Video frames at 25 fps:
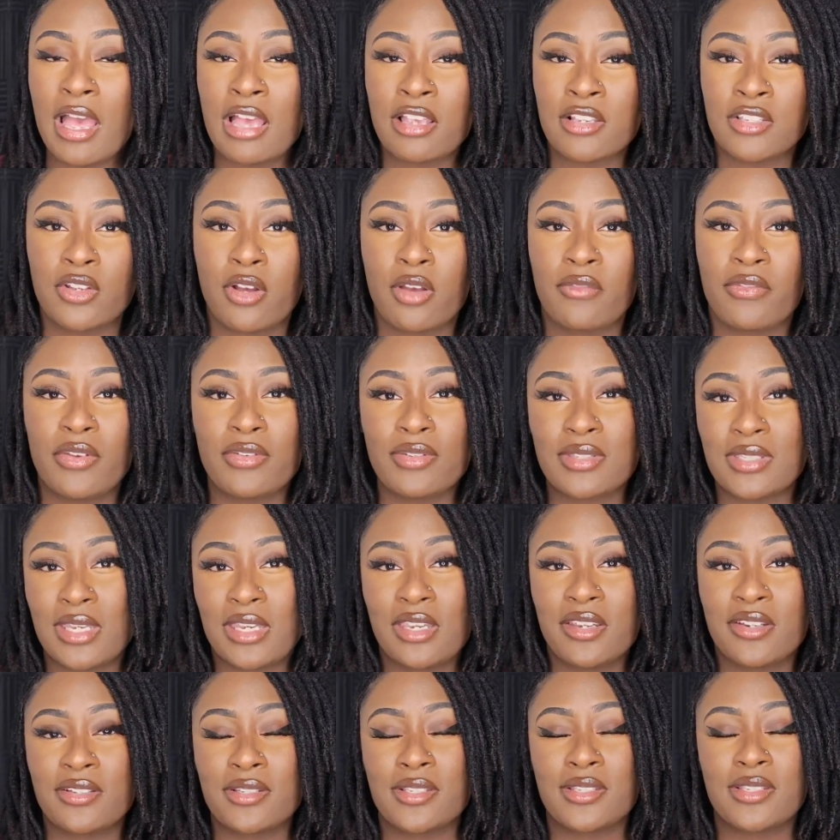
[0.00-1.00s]
So if you
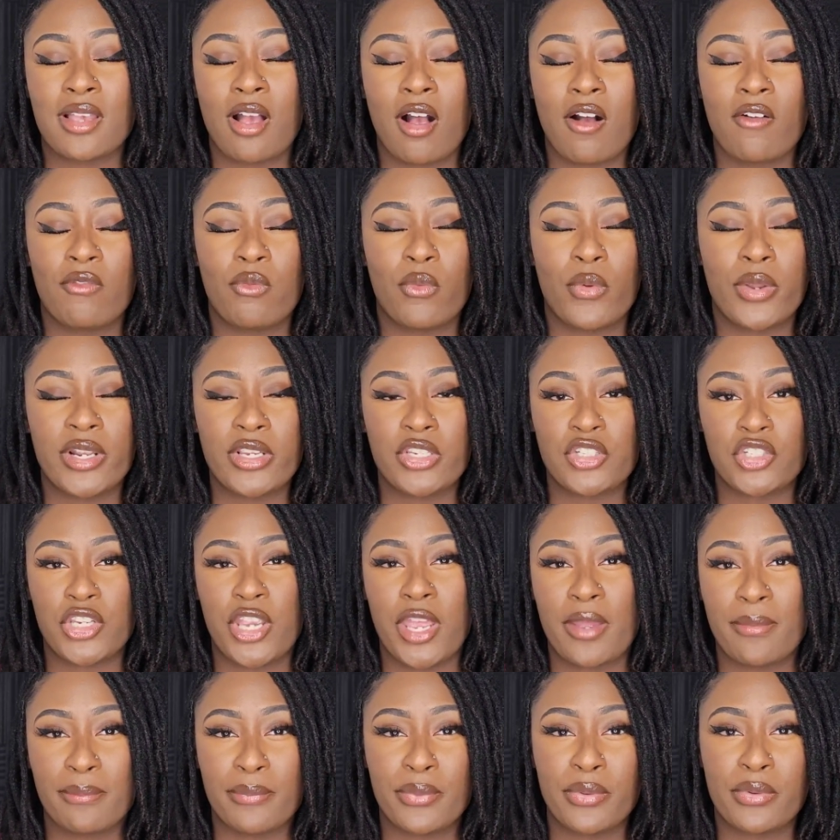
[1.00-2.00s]
see yourself with a
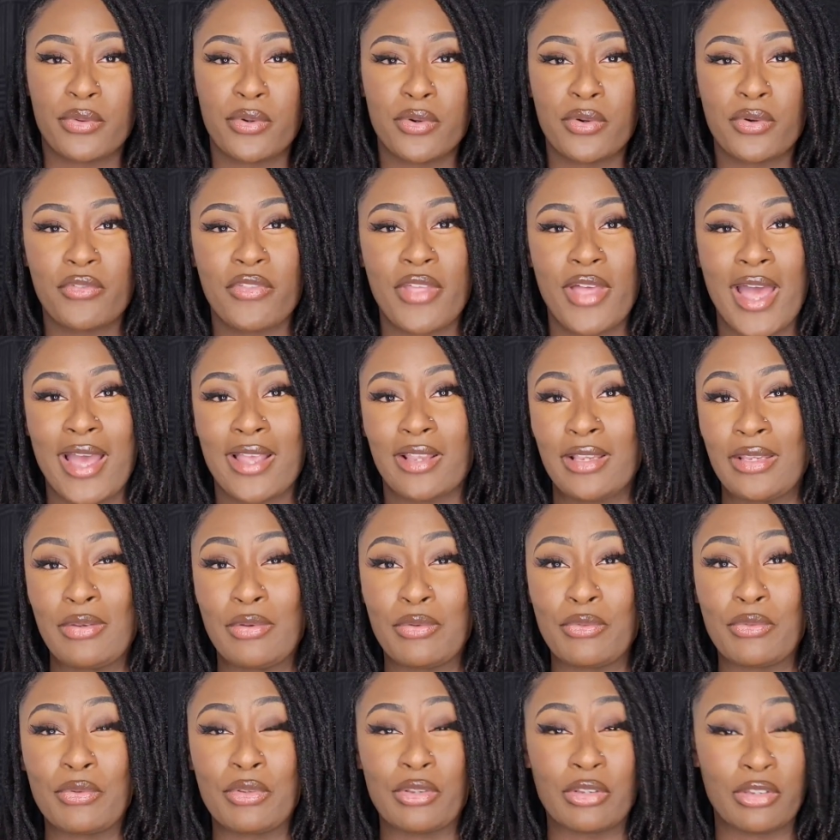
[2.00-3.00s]
shampoo that
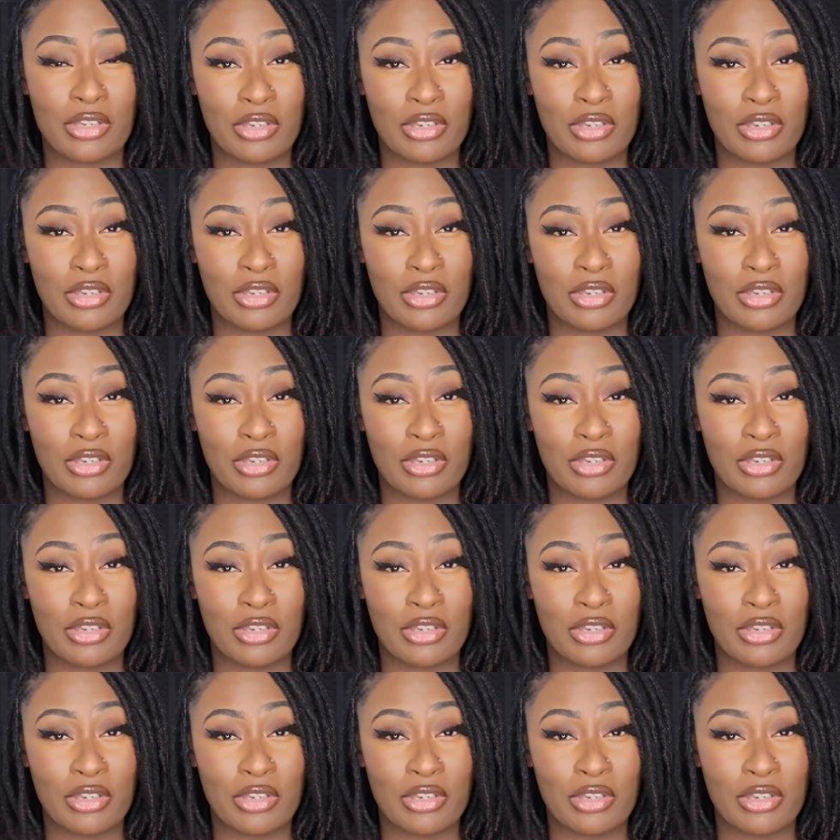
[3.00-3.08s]
you